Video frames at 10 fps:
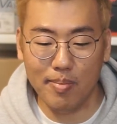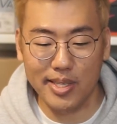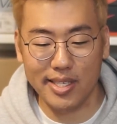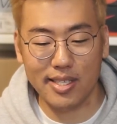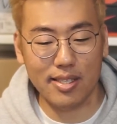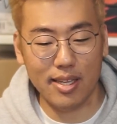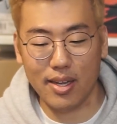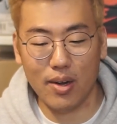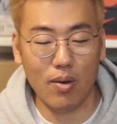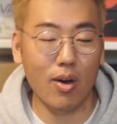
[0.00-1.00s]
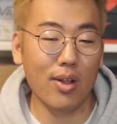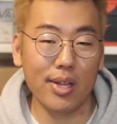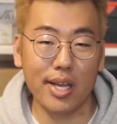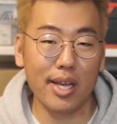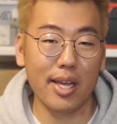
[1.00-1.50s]
just, you know,
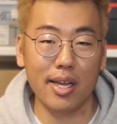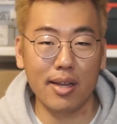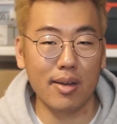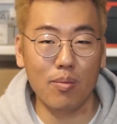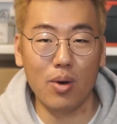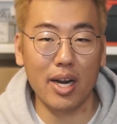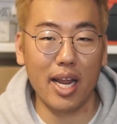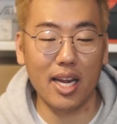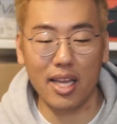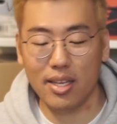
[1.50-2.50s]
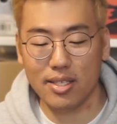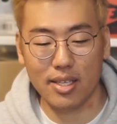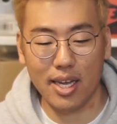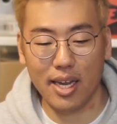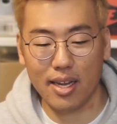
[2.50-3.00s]
ollieing, 180s,
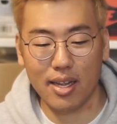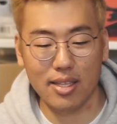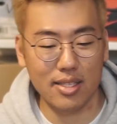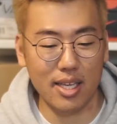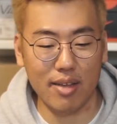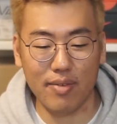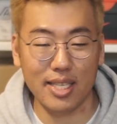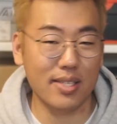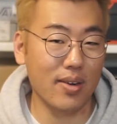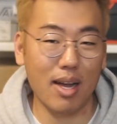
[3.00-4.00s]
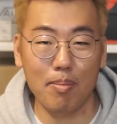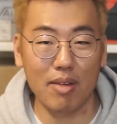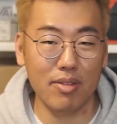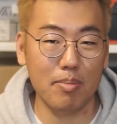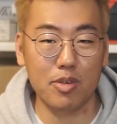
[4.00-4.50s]
like seeing if I still got
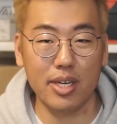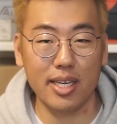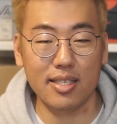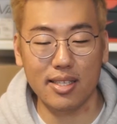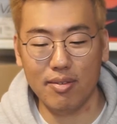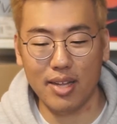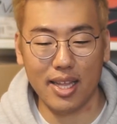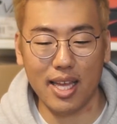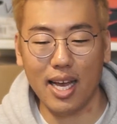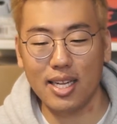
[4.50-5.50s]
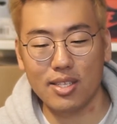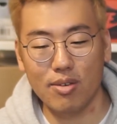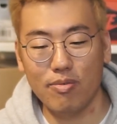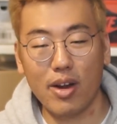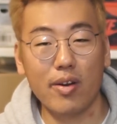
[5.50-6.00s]
my flip tricks, stuff like that.
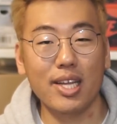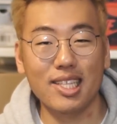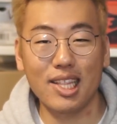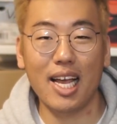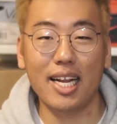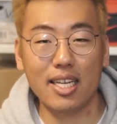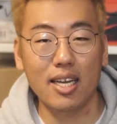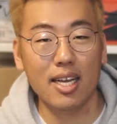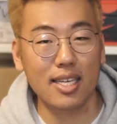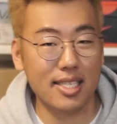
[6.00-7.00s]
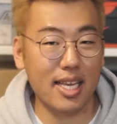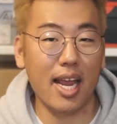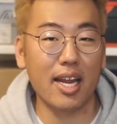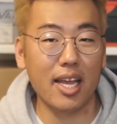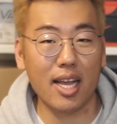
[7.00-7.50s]
So very light
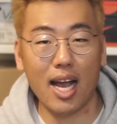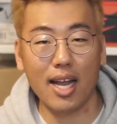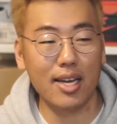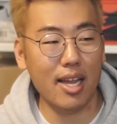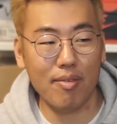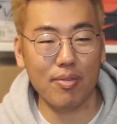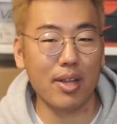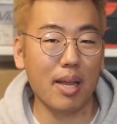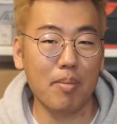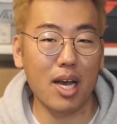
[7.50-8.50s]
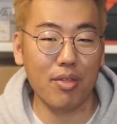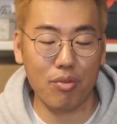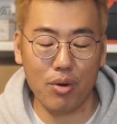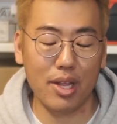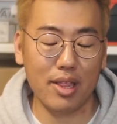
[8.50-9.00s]
skating. I definitely am not
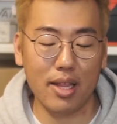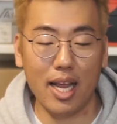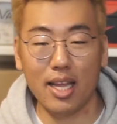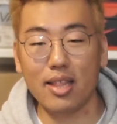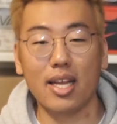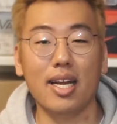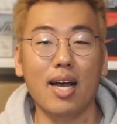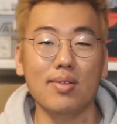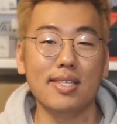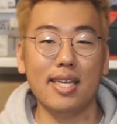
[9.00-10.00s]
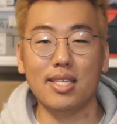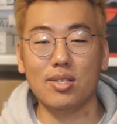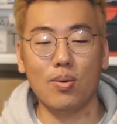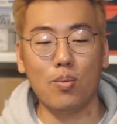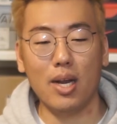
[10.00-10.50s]
throwing anything down
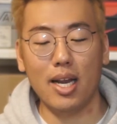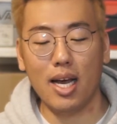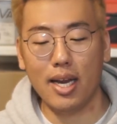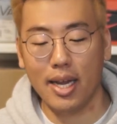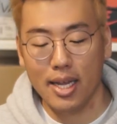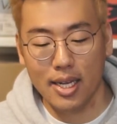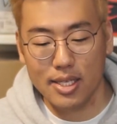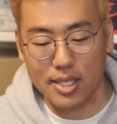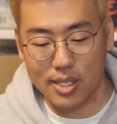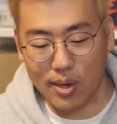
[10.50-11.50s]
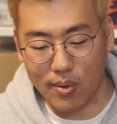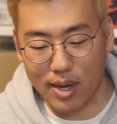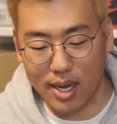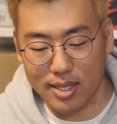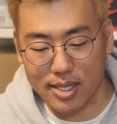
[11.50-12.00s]
sets or whatnot.
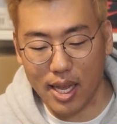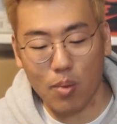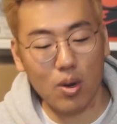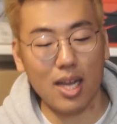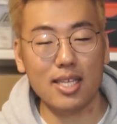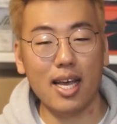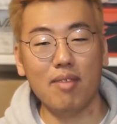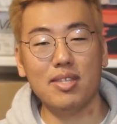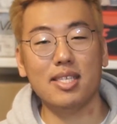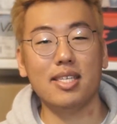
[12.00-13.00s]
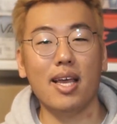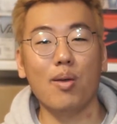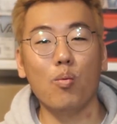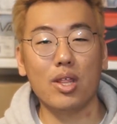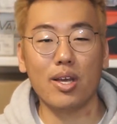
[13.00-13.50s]
So take what I have to say
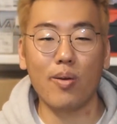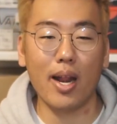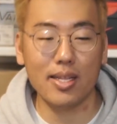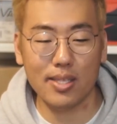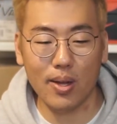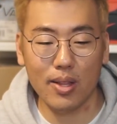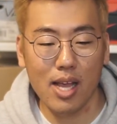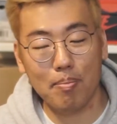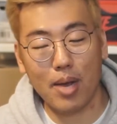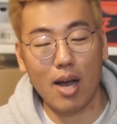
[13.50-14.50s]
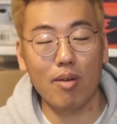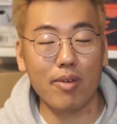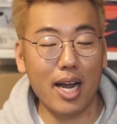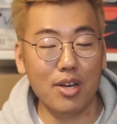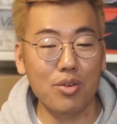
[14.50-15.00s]
with a grain of salt.
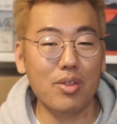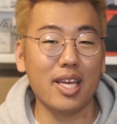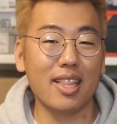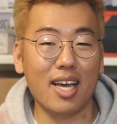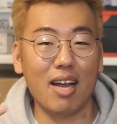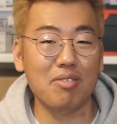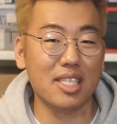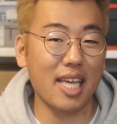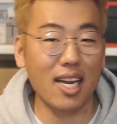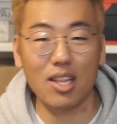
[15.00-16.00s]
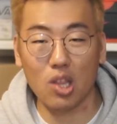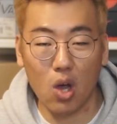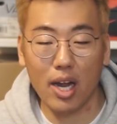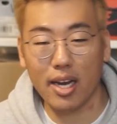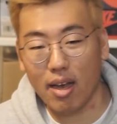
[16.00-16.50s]
However, I do think that I've skated
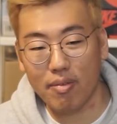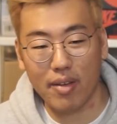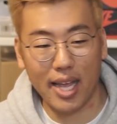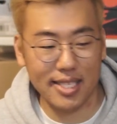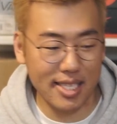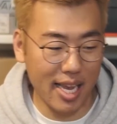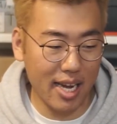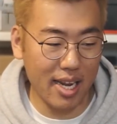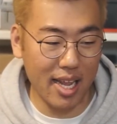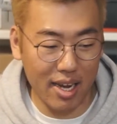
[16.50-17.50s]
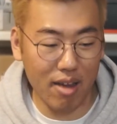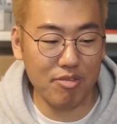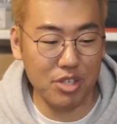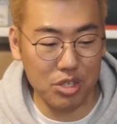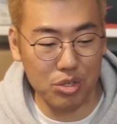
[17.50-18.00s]
long enough and skated
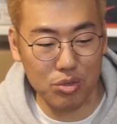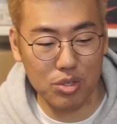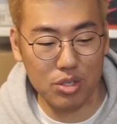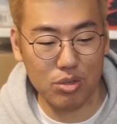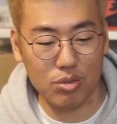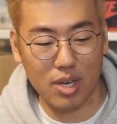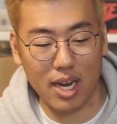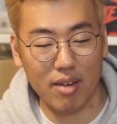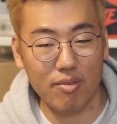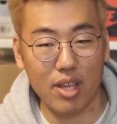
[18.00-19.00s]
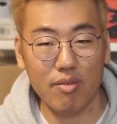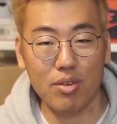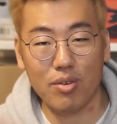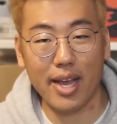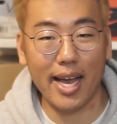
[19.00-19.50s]
enough shoes to kind of give
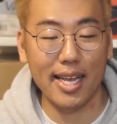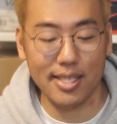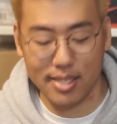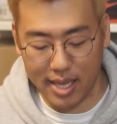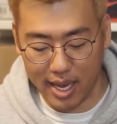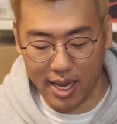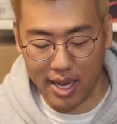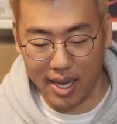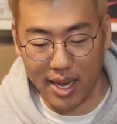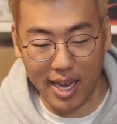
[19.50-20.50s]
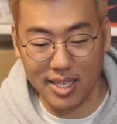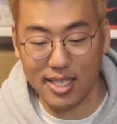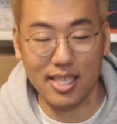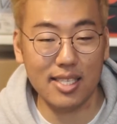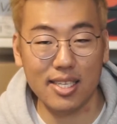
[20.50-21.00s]
you guys a
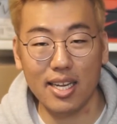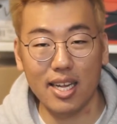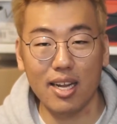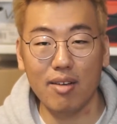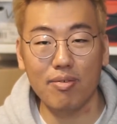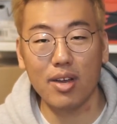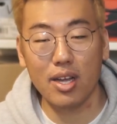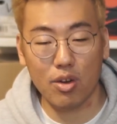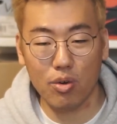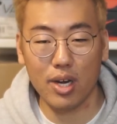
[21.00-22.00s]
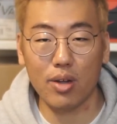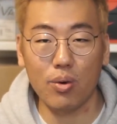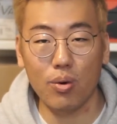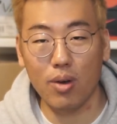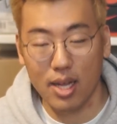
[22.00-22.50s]
decent enough
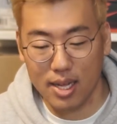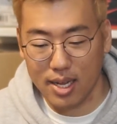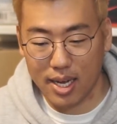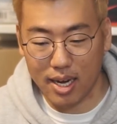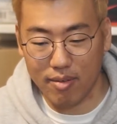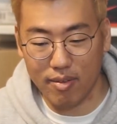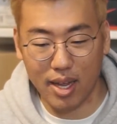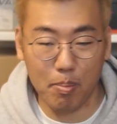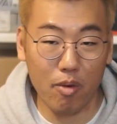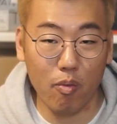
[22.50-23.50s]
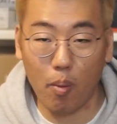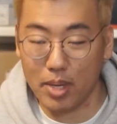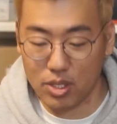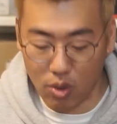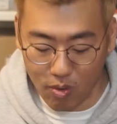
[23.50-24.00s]
critical kind of like
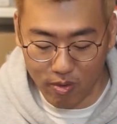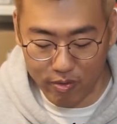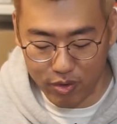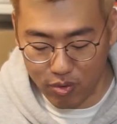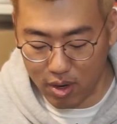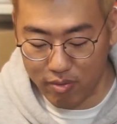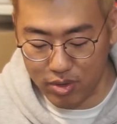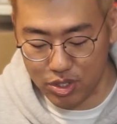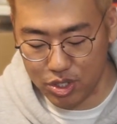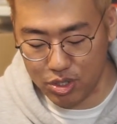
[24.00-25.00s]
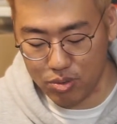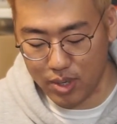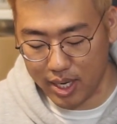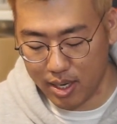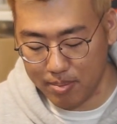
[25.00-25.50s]
performance overview of the shoe
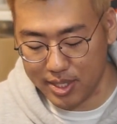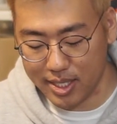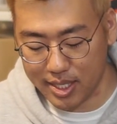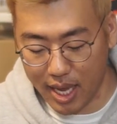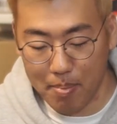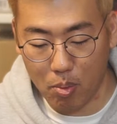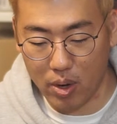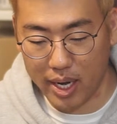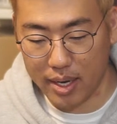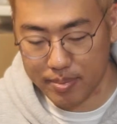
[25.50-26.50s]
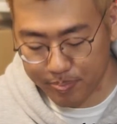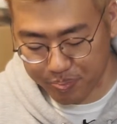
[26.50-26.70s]
when it comes to skateboarding.